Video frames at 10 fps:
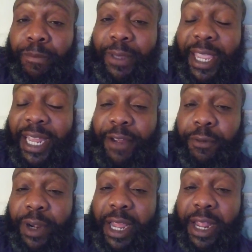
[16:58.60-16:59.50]
And if
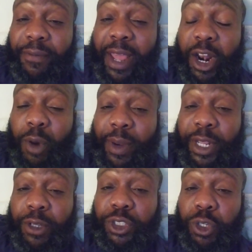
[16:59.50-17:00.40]
we're not
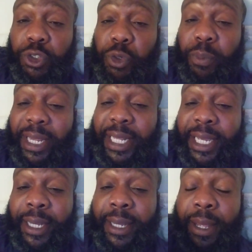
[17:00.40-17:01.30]
already on social
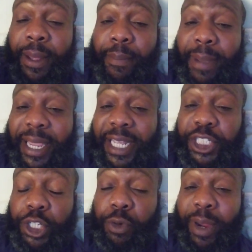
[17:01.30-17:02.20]
media, my
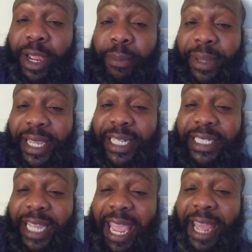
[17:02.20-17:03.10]
Instagram
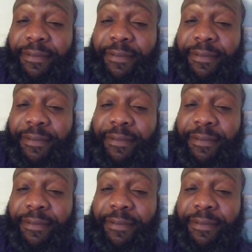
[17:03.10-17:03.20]
is at